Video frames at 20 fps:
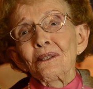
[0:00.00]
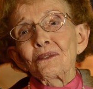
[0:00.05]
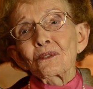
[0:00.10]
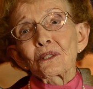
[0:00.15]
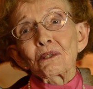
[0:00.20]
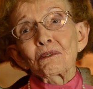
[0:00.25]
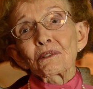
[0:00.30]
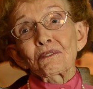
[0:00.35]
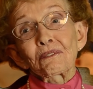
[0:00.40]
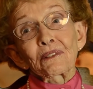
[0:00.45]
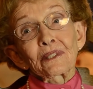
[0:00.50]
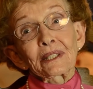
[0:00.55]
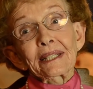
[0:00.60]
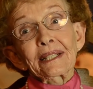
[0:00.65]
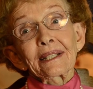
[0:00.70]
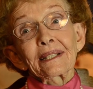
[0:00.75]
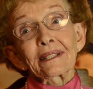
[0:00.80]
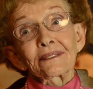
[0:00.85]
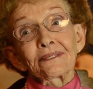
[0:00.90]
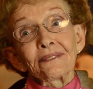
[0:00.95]
She was very
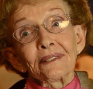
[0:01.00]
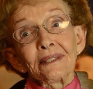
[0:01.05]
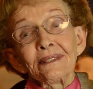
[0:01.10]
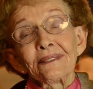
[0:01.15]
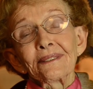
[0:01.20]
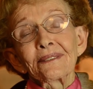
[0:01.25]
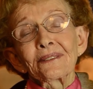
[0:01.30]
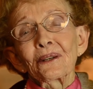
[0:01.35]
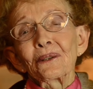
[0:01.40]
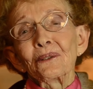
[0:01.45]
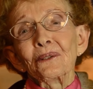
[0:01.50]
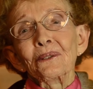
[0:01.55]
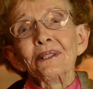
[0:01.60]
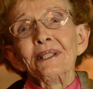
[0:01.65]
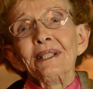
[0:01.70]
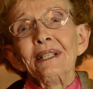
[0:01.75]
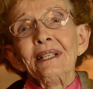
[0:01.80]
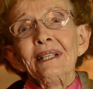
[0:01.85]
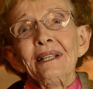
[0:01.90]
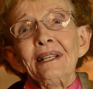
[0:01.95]
careful, though,
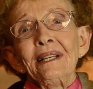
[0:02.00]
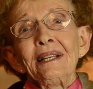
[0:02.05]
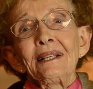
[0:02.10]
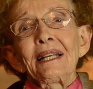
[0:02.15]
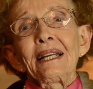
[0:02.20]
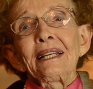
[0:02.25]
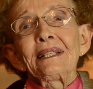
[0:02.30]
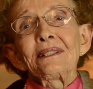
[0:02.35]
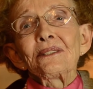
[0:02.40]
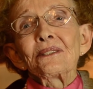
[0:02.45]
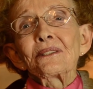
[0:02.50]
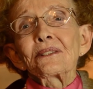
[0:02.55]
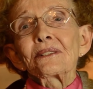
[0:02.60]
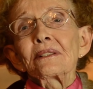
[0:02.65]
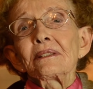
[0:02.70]
and